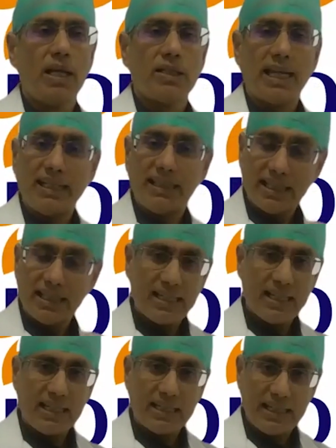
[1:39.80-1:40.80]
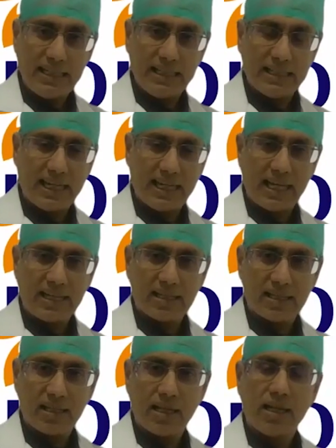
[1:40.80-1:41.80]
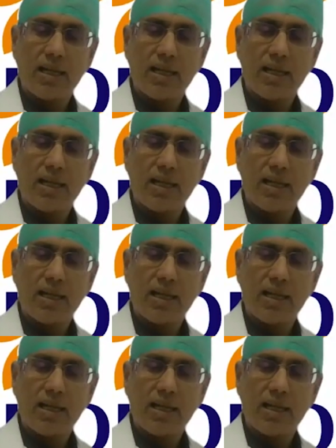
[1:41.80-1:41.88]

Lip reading: So existing CT scans,